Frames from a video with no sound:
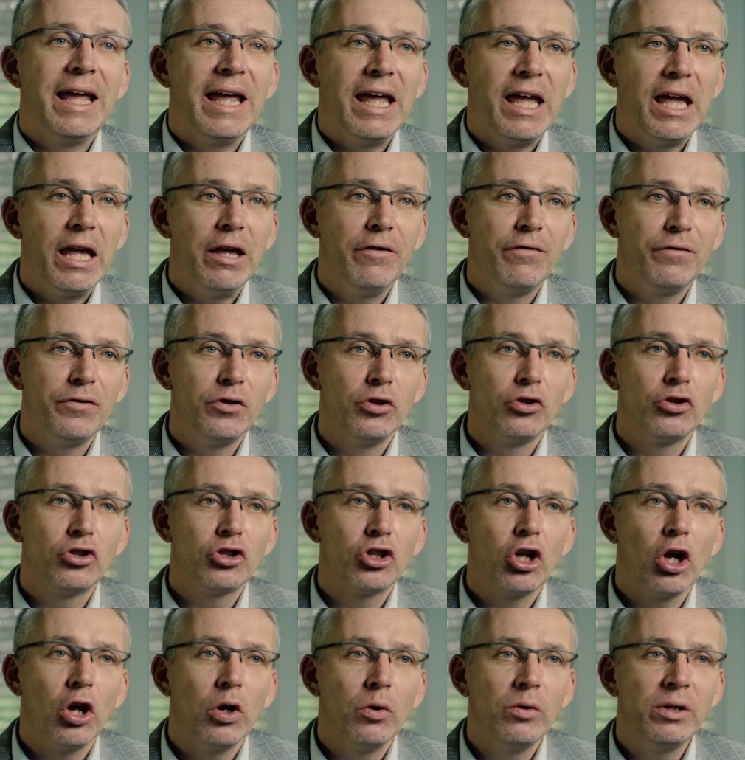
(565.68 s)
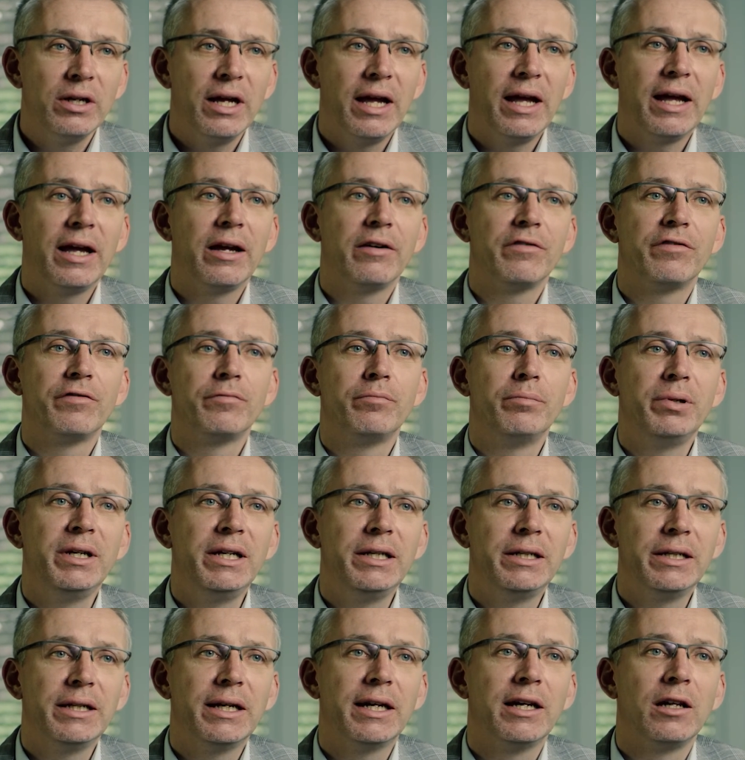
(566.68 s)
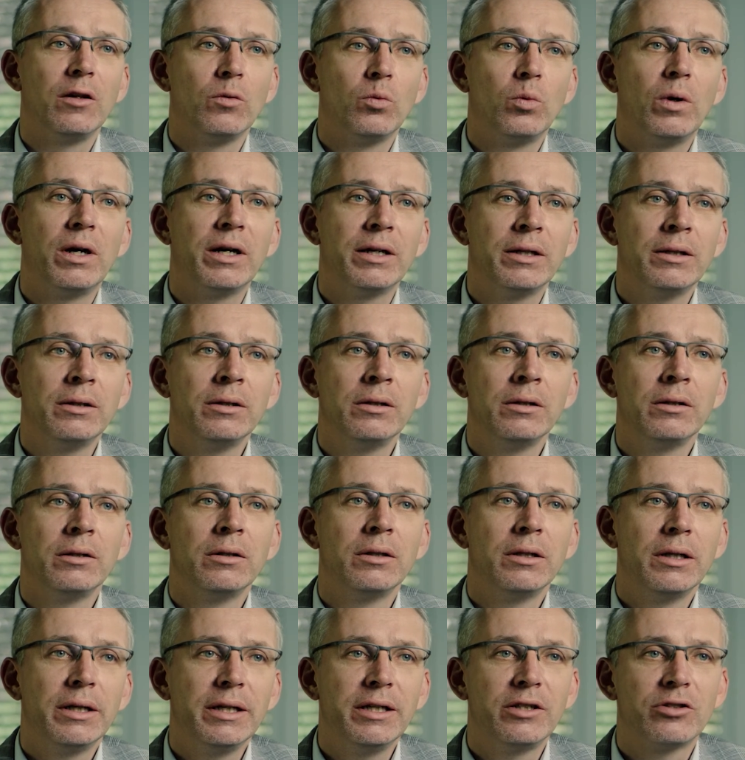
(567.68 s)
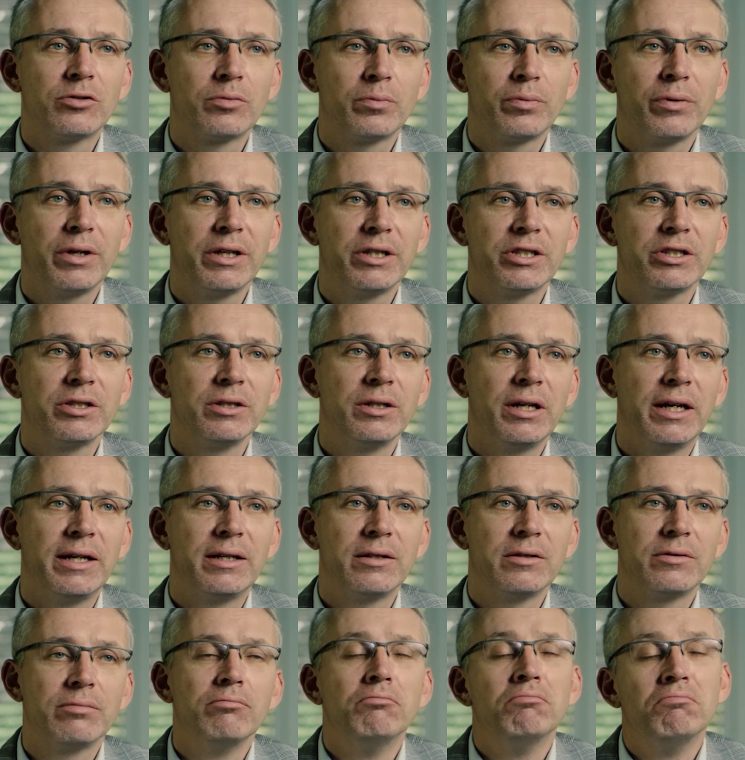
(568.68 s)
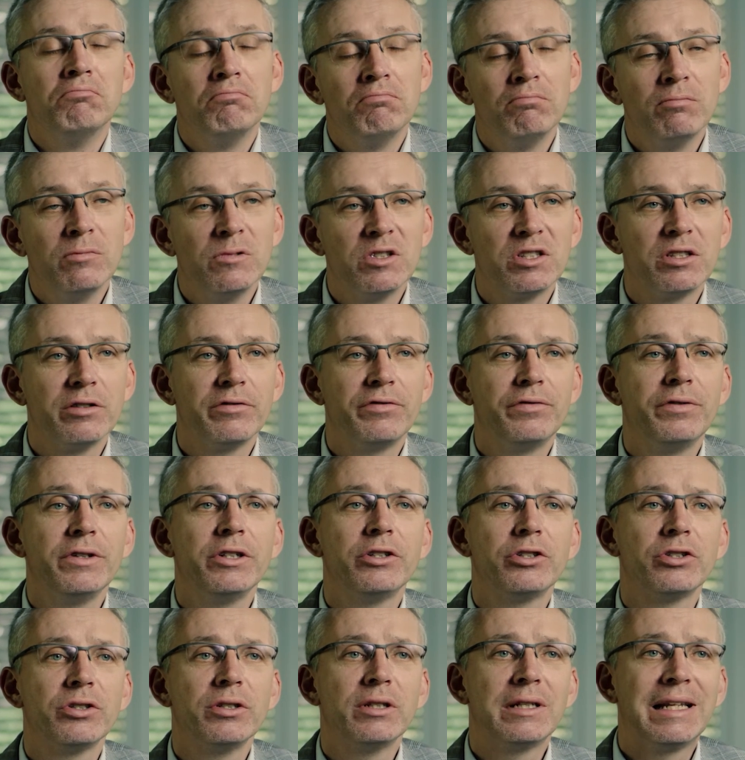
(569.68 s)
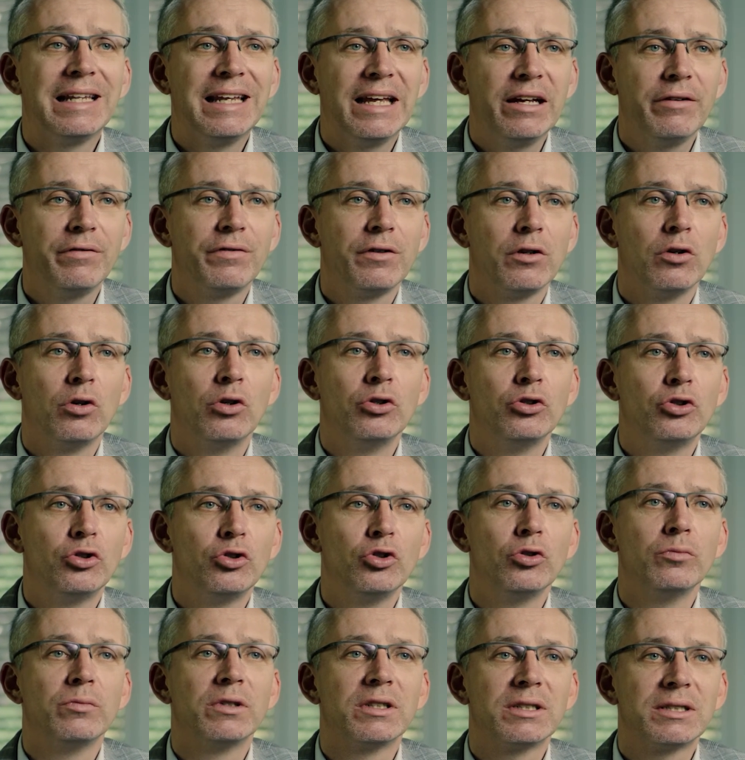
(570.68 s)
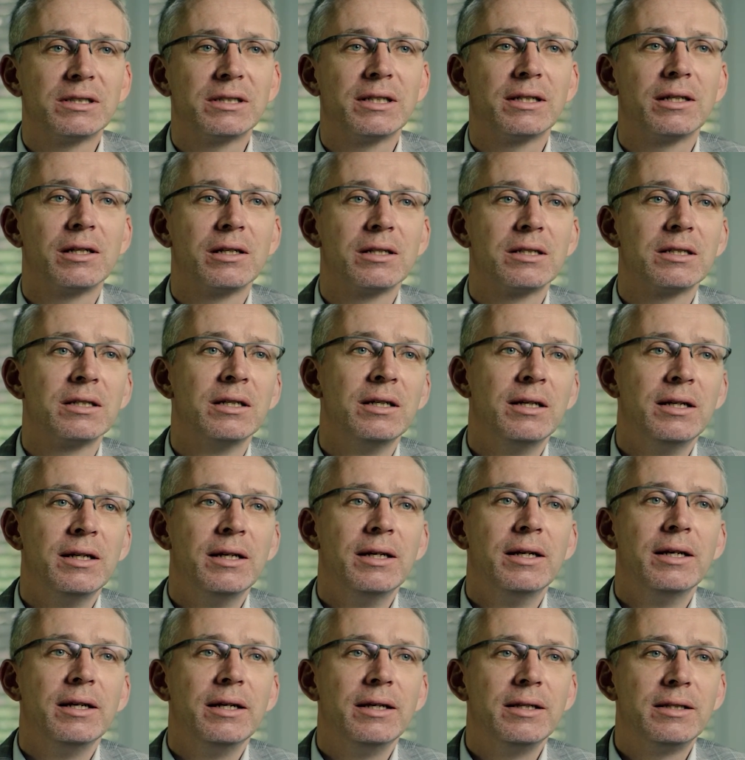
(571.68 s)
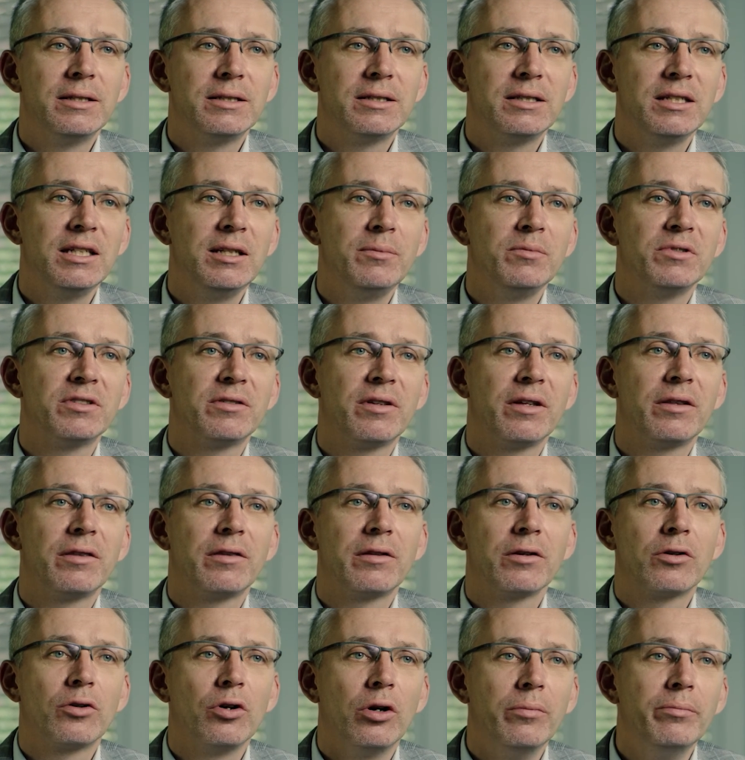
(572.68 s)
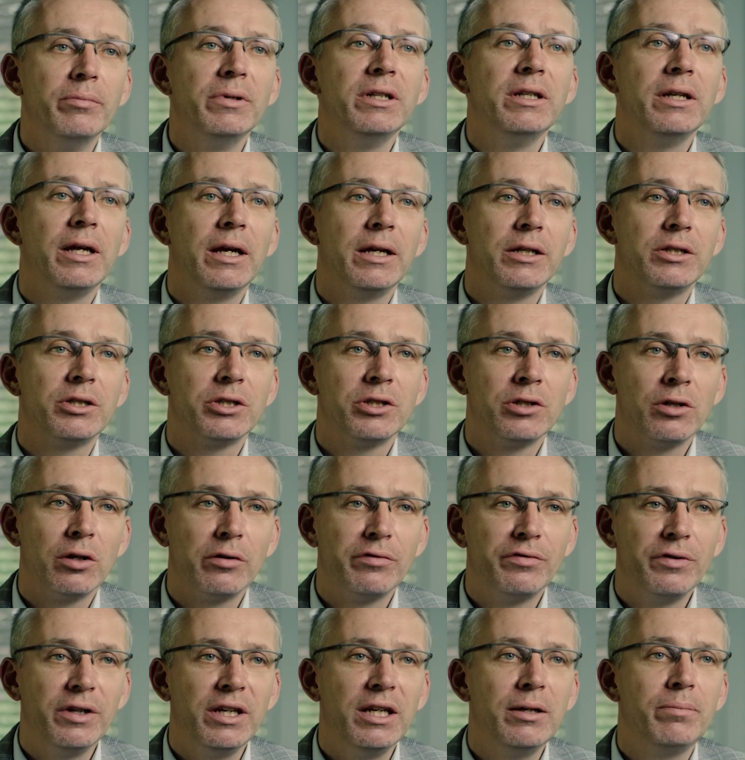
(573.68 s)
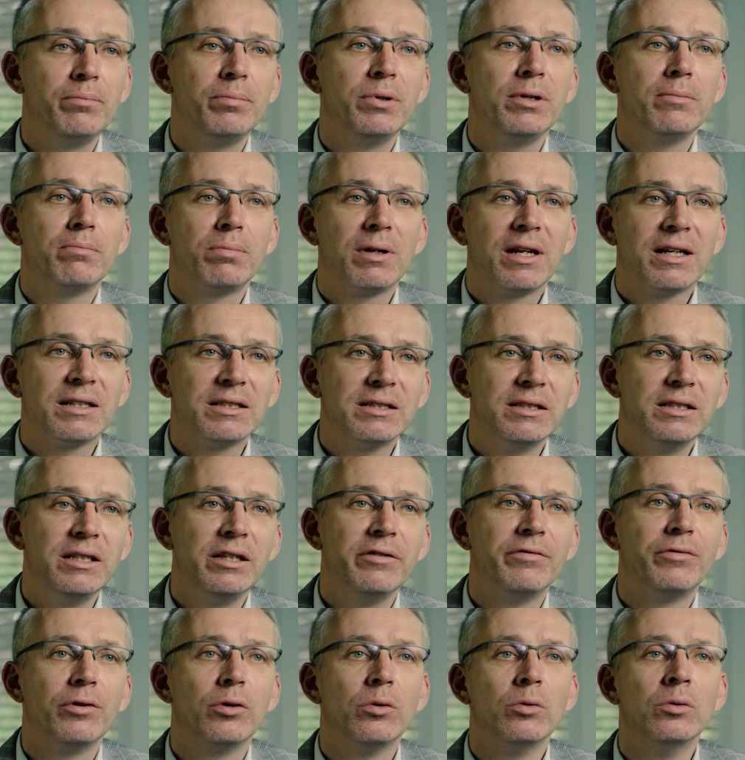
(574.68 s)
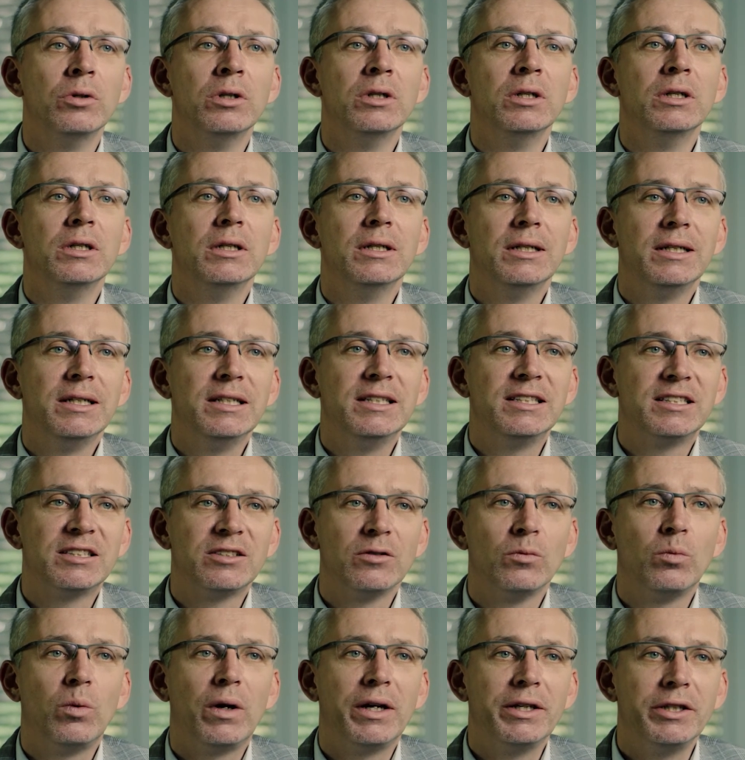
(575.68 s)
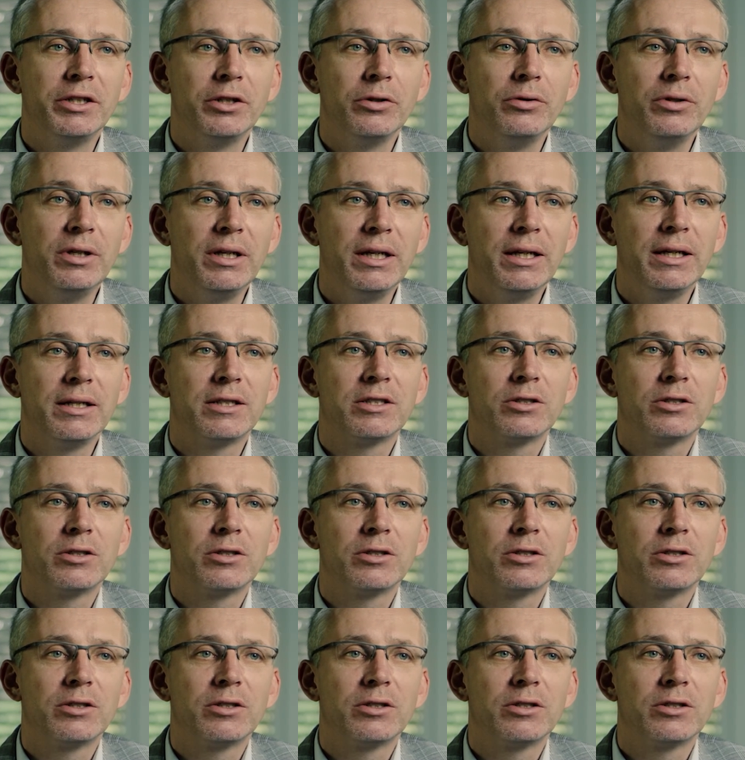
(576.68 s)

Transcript: If you don't have PD-L1 expression at a sufficient level on tumor cells, it seems that the combination of IPI plus nivo is the one you need.